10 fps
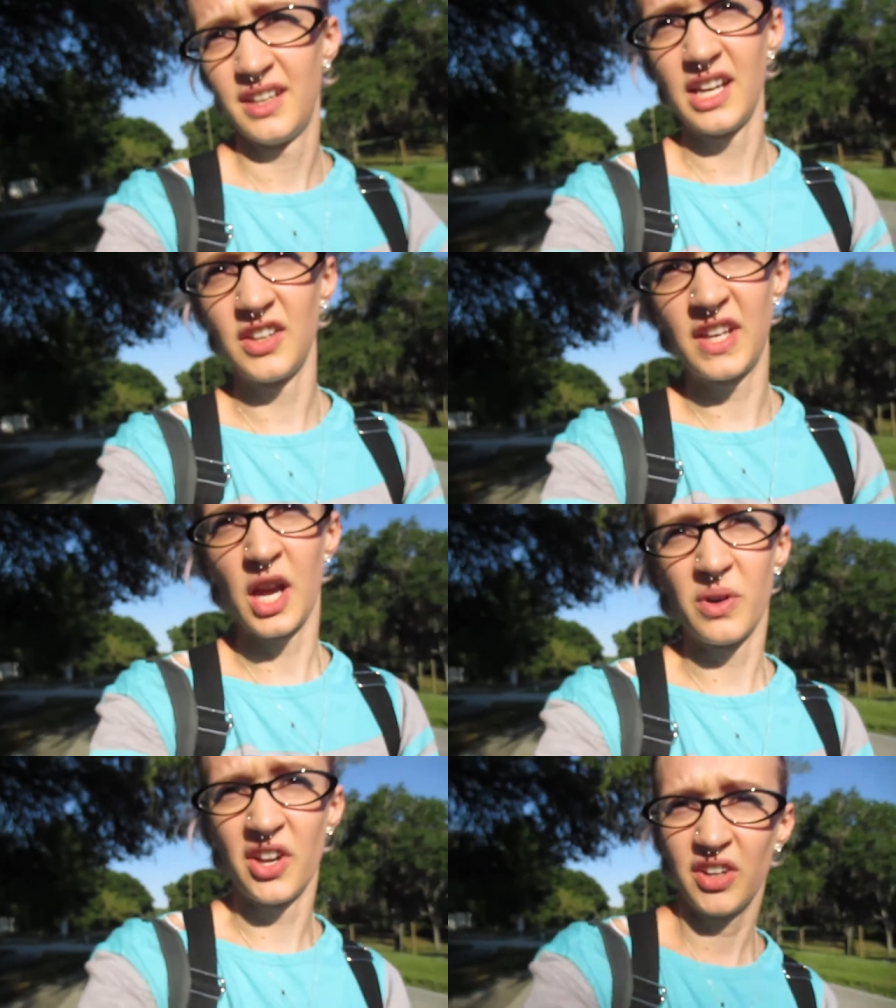end of
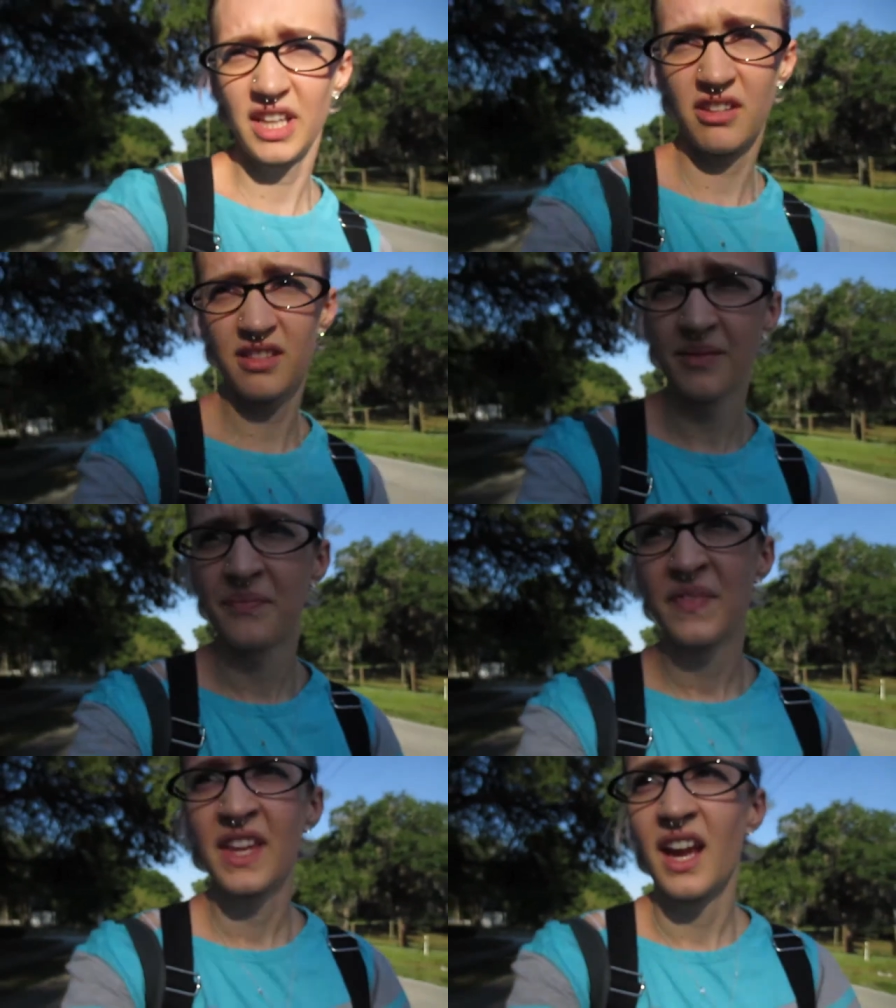day one or at least
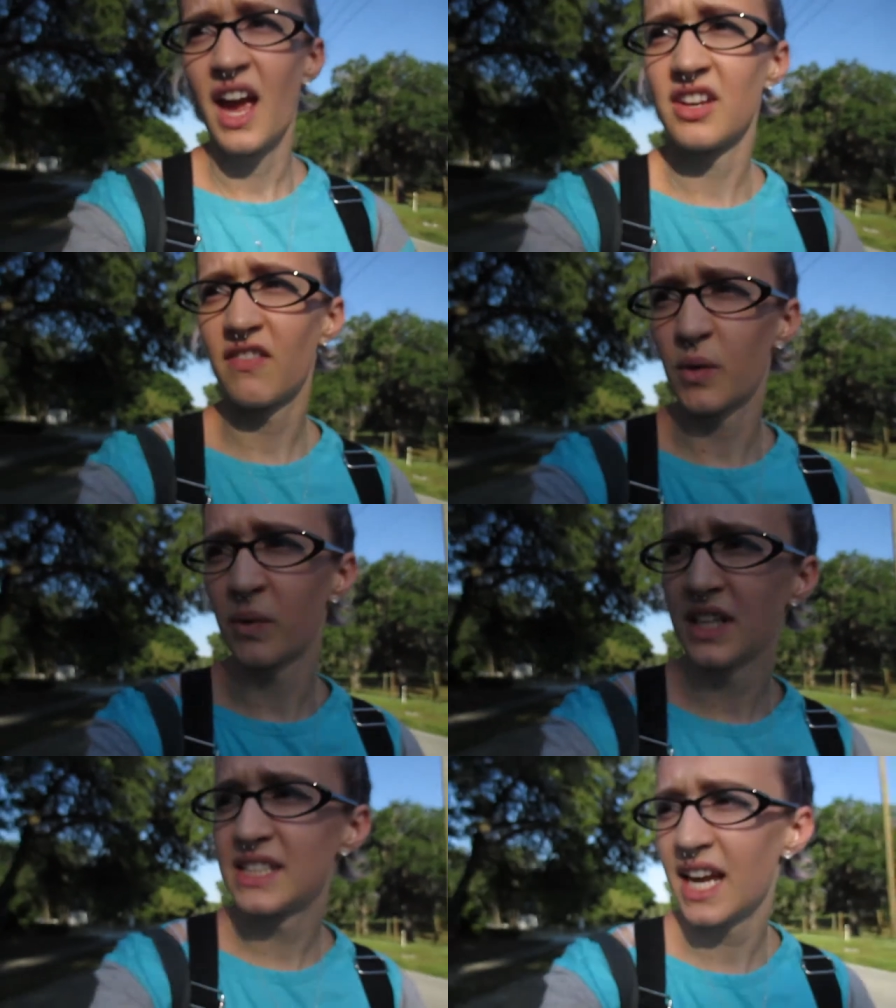end of the
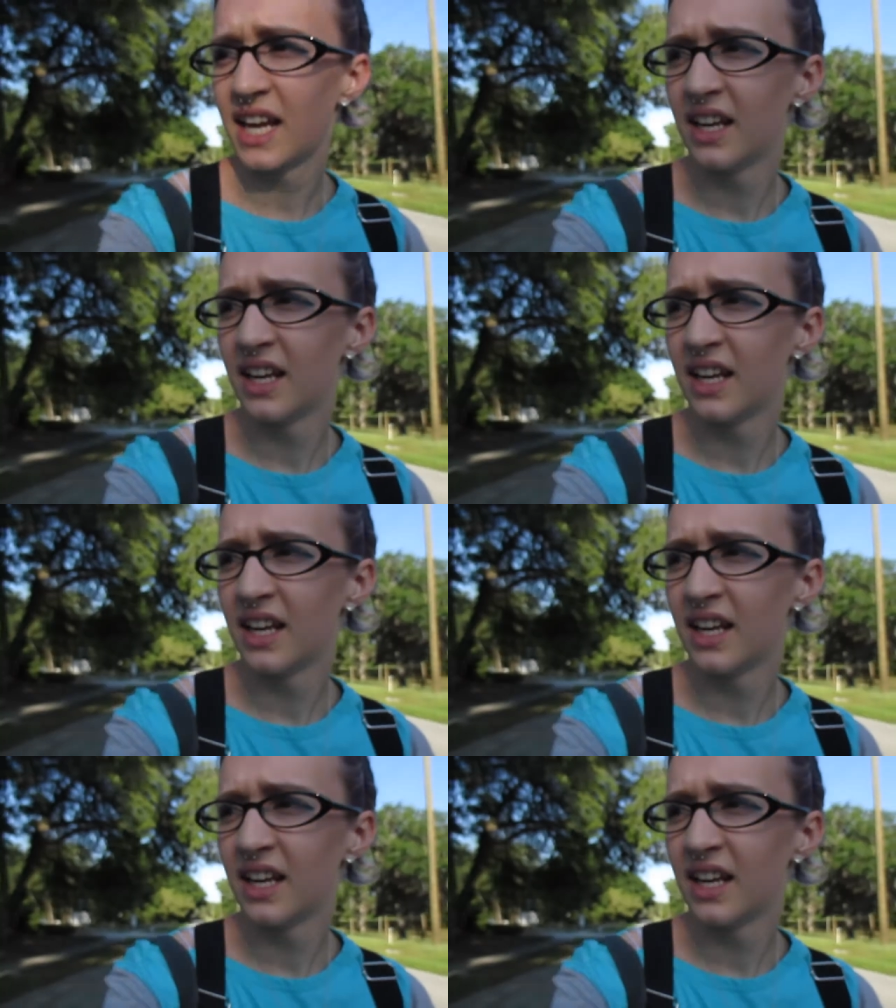work day.